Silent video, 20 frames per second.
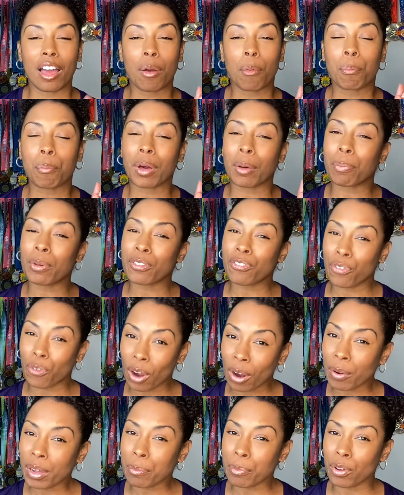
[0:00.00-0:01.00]
But
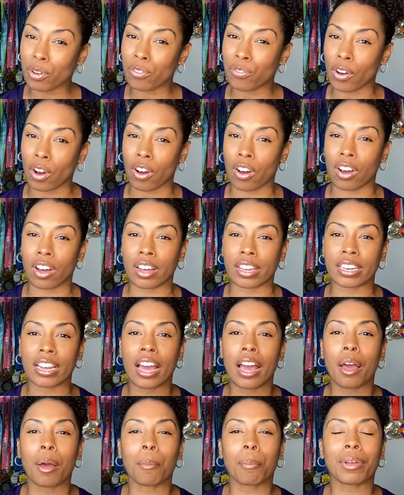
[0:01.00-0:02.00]
before we move on,
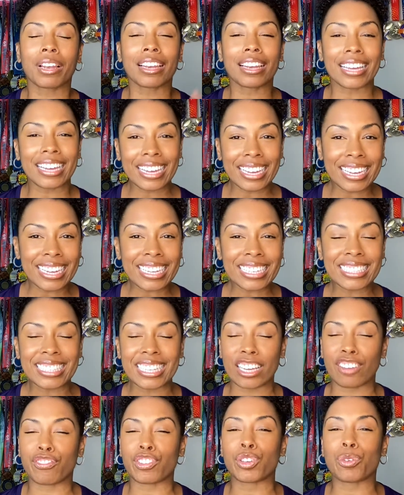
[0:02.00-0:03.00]
please,
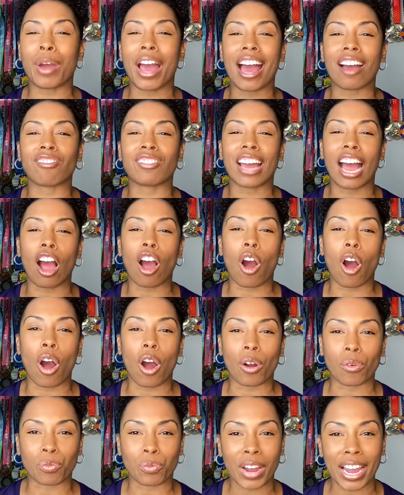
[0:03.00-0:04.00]
if you have not
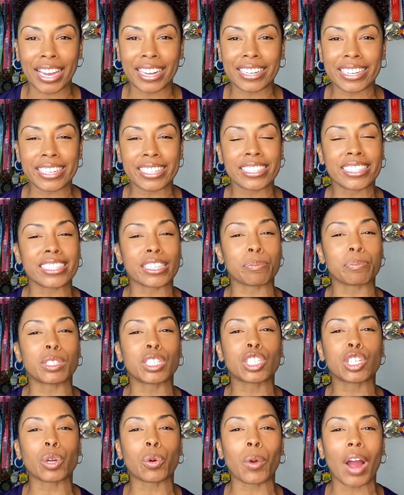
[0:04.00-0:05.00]
already,
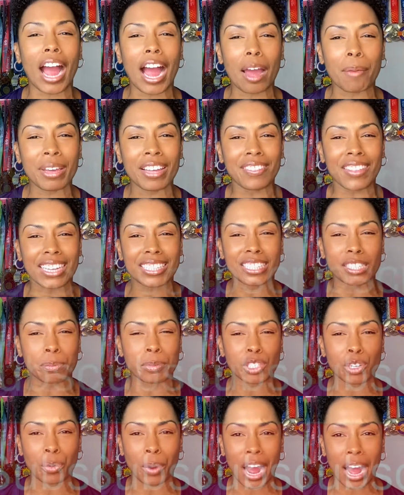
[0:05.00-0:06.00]
subscribe, hit that
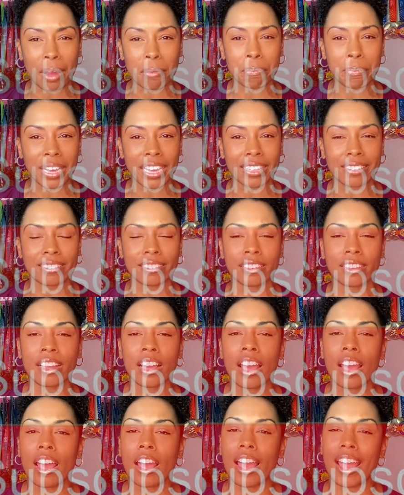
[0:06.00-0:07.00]
subscribe button
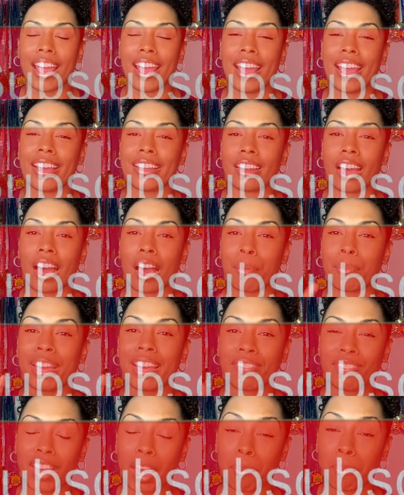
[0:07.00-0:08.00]
and
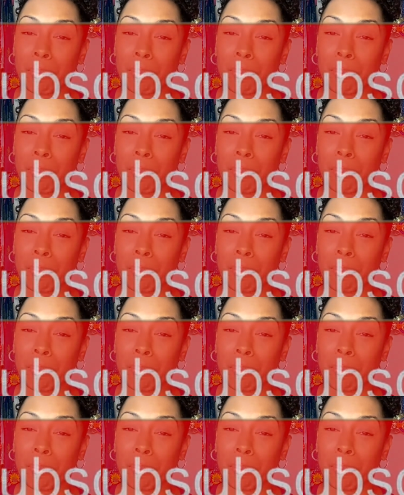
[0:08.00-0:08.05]
hit that